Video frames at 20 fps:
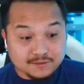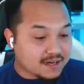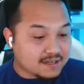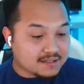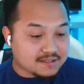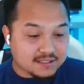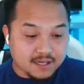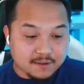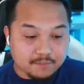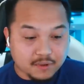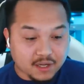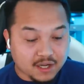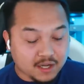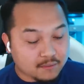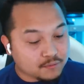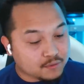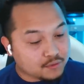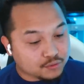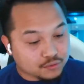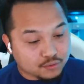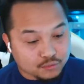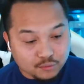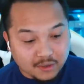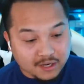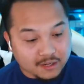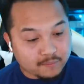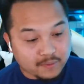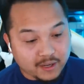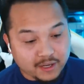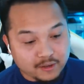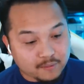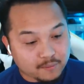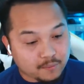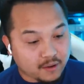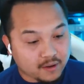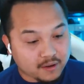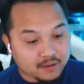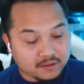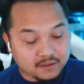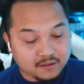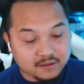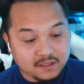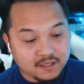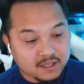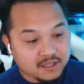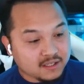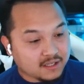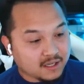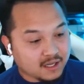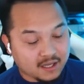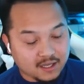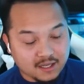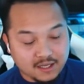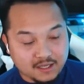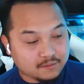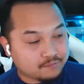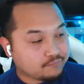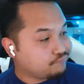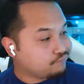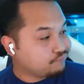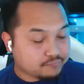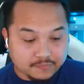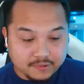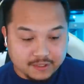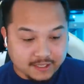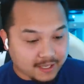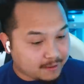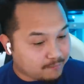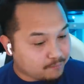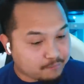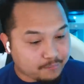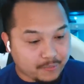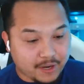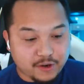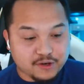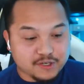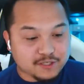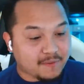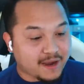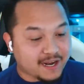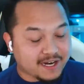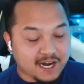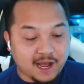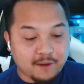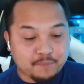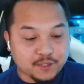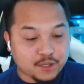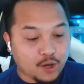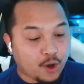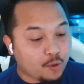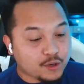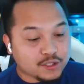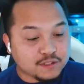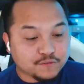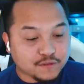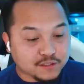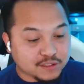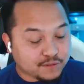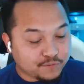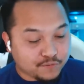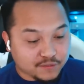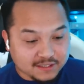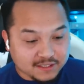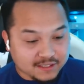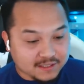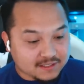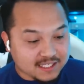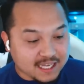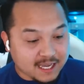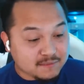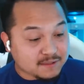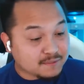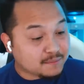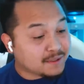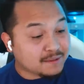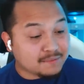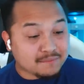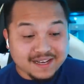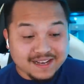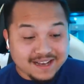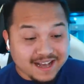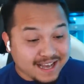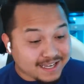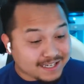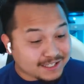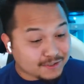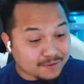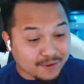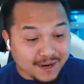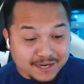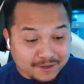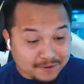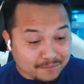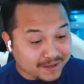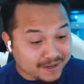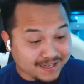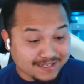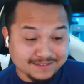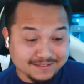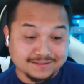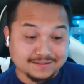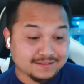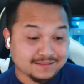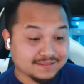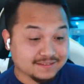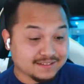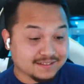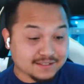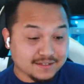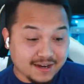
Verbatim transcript: Step up and do right by your partner. Um, marriage might not be always fifty fifty at times, but my guy, try your best. That's all